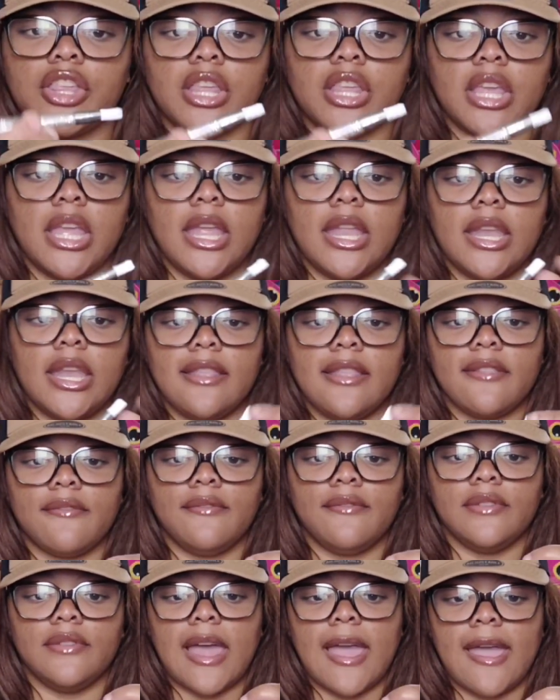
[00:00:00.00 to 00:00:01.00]
and it's
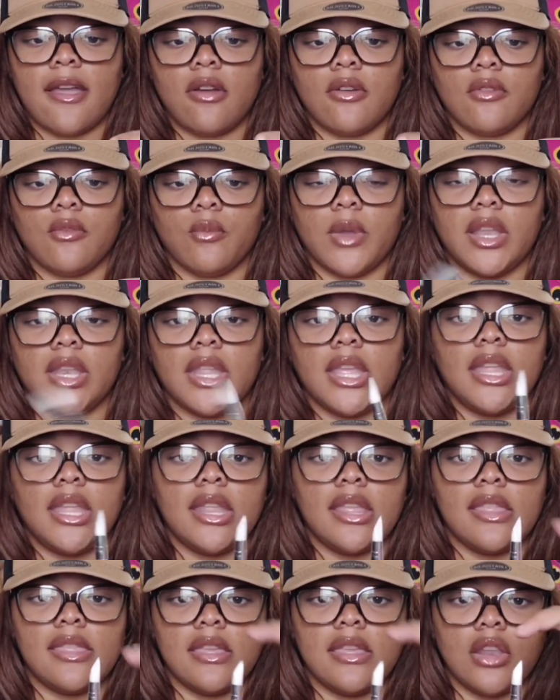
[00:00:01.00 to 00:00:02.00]
flat on one end
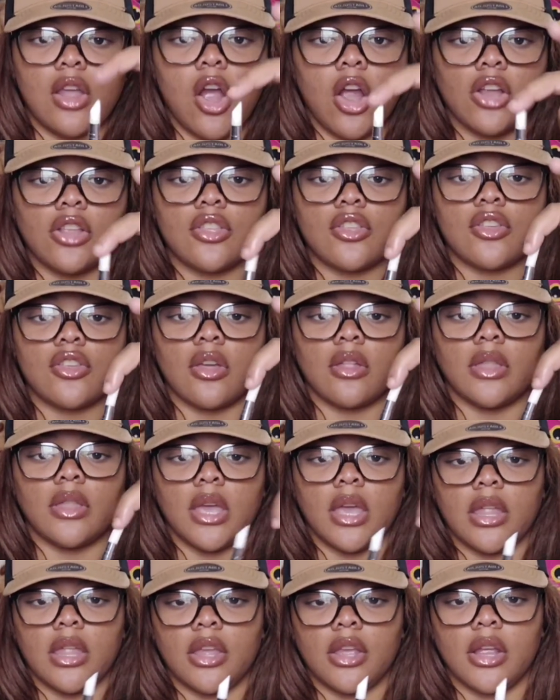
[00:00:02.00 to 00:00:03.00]
and then arched on the
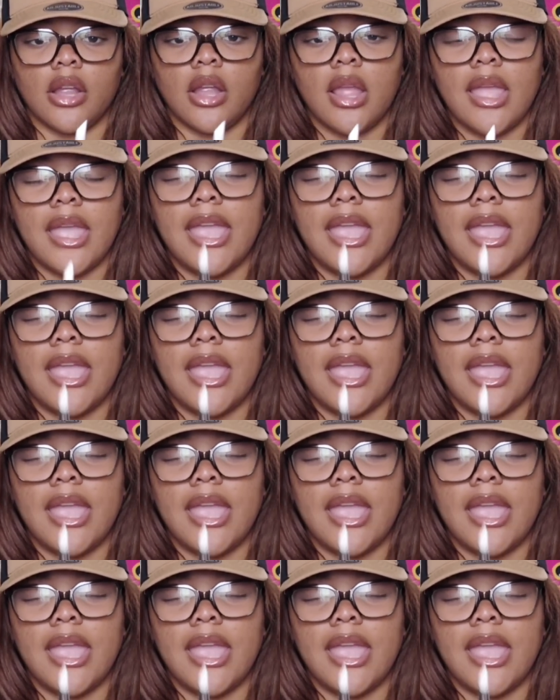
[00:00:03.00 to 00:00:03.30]
other,